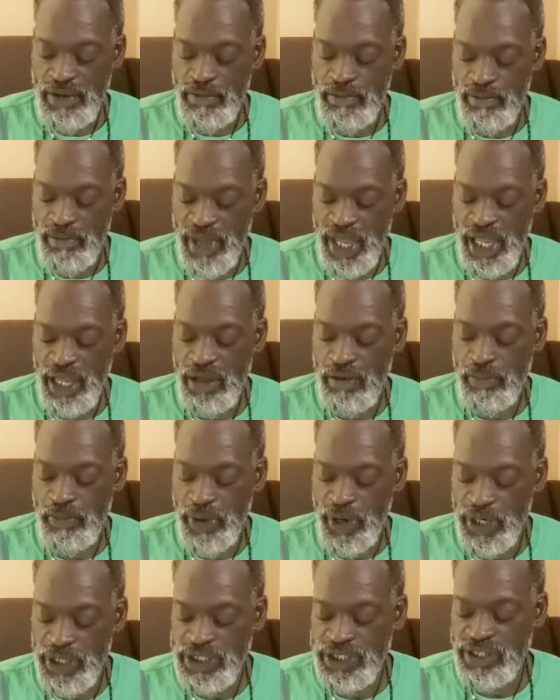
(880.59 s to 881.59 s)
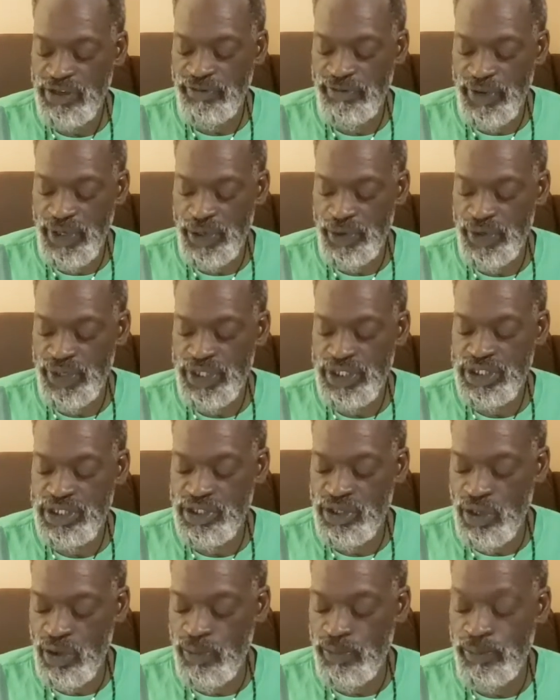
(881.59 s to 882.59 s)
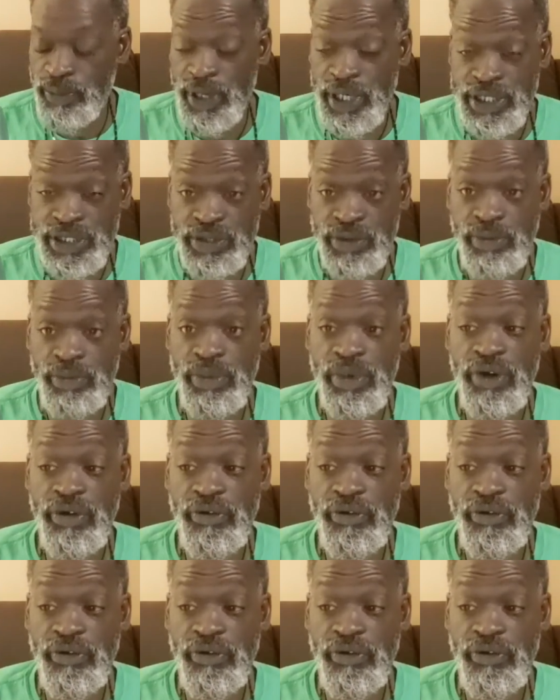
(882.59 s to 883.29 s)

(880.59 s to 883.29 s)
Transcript: make perseverance your bosom